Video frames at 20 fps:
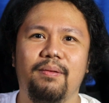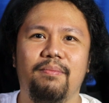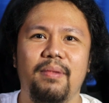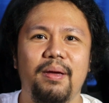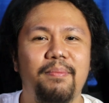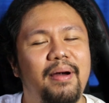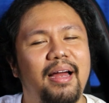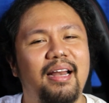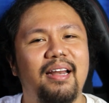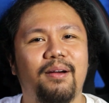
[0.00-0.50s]

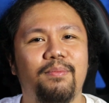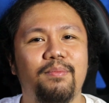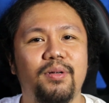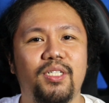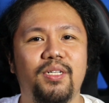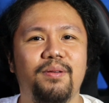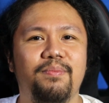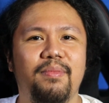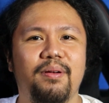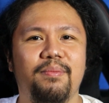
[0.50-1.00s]
may balak ba
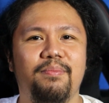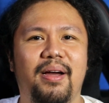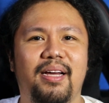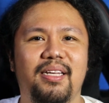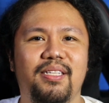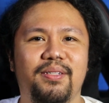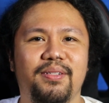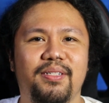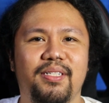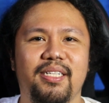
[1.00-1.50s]
siyang
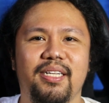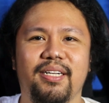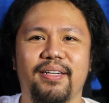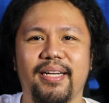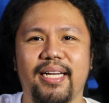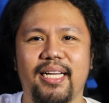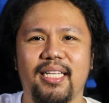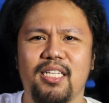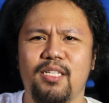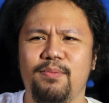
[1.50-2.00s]
mag-master's
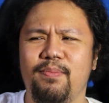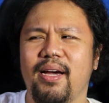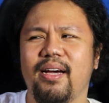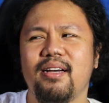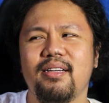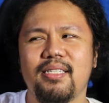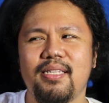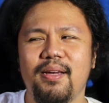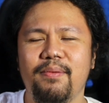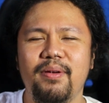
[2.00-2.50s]
degree. Tapos
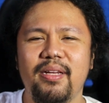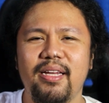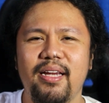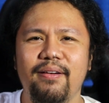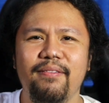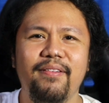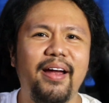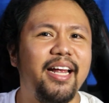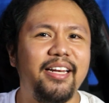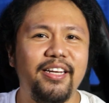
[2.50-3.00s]
parang sabi
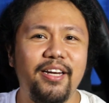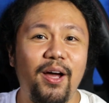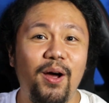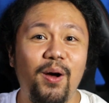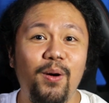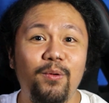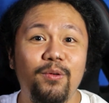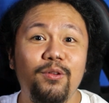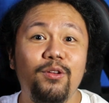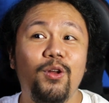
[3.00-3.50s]
niya, right
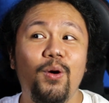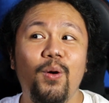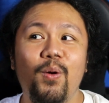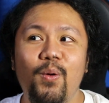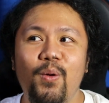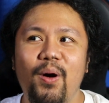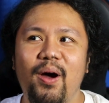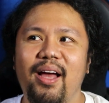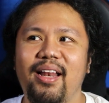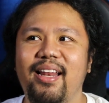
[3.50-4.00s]
now,
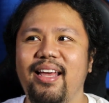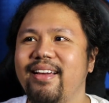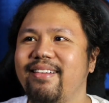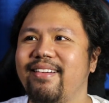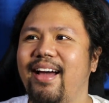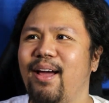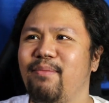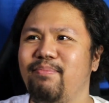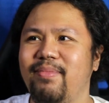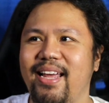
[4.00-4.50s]
no,
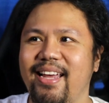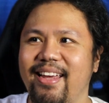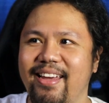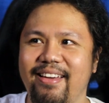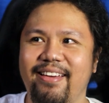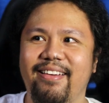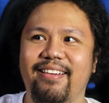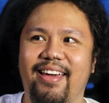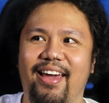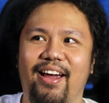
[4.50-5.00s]
like, I'm
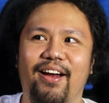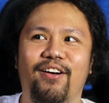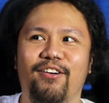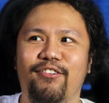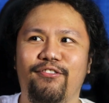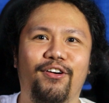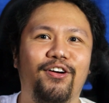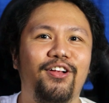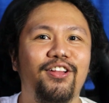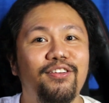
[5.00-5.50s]
taking care
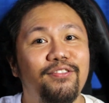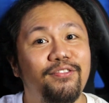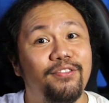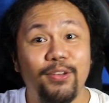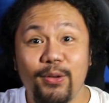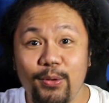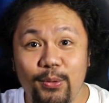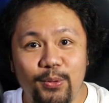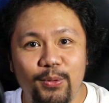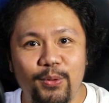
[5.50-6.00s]
of all
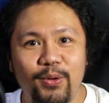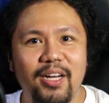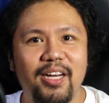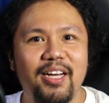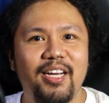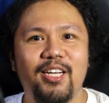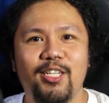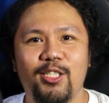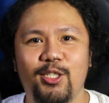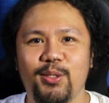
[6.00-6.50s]
of you
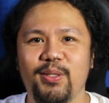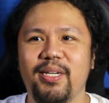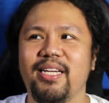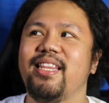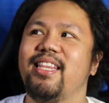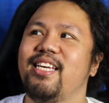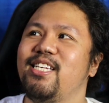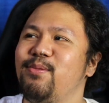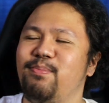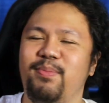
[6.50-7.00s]

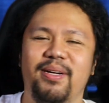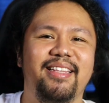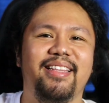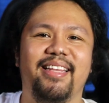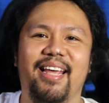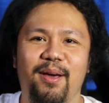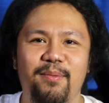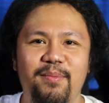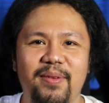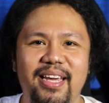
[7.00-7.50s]
during this
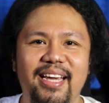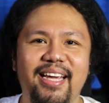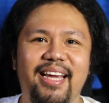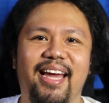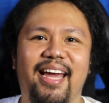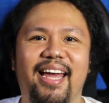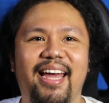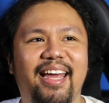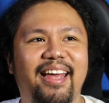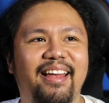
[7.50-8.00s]

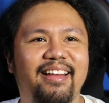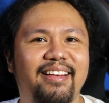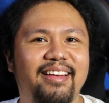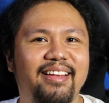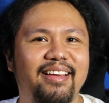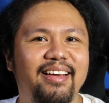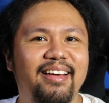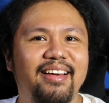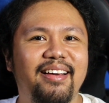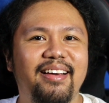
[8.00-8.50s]
pandemic.
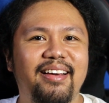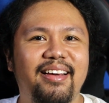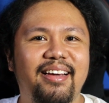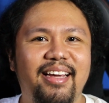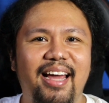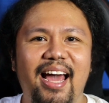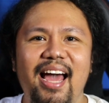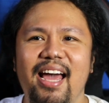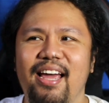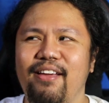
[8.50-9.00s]
And
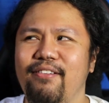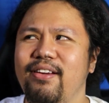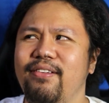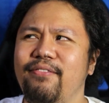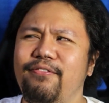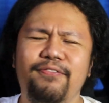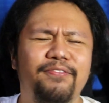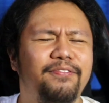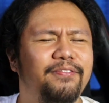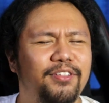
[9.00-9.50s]
yeah,
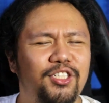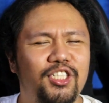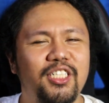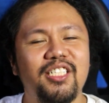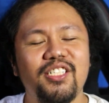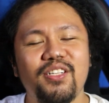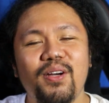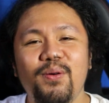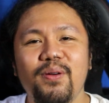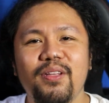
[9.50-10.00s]
and if
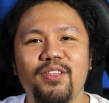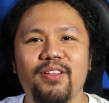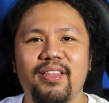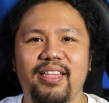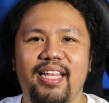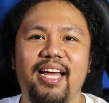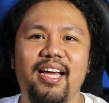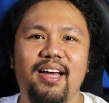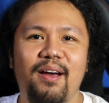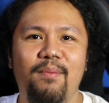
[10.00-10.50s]
she's going
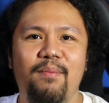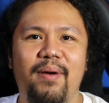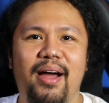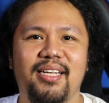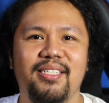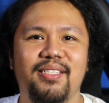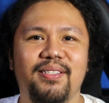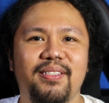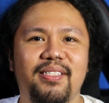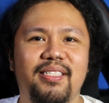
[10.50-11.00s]
to take a
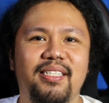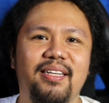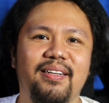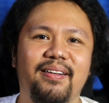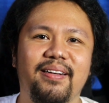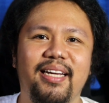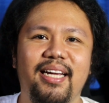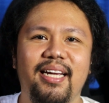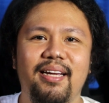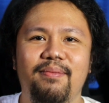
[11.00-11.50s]
master's
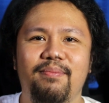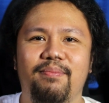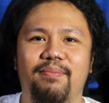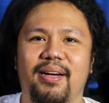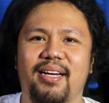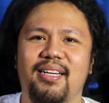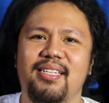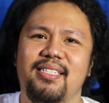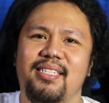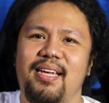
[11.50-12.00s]
degree,
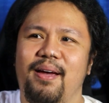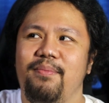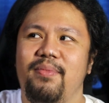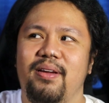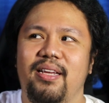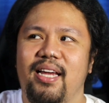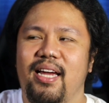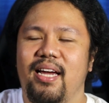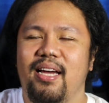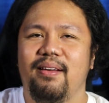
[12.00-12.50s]
parang
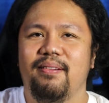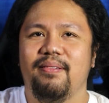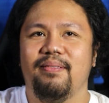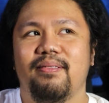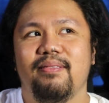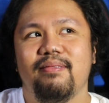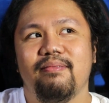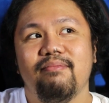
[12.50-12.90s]
sabi niya,